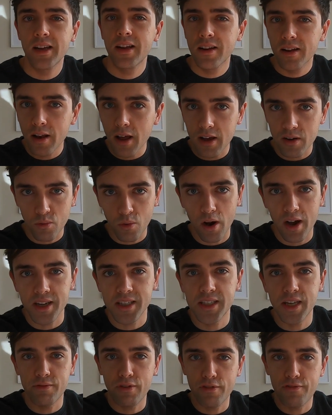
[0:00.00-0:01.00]

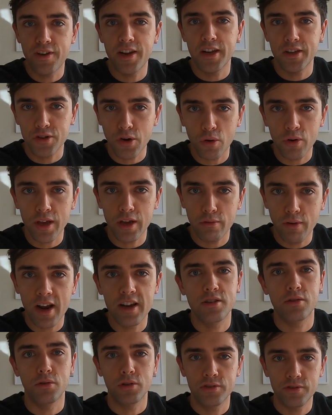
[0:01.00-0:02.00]
Likewise, if you feed a donkey
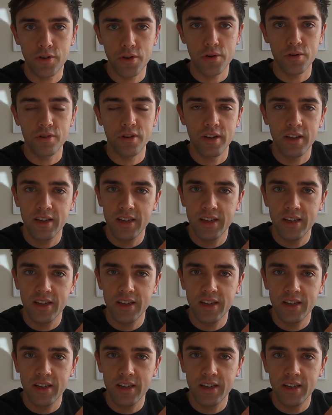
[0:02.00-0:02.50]
racehorse food,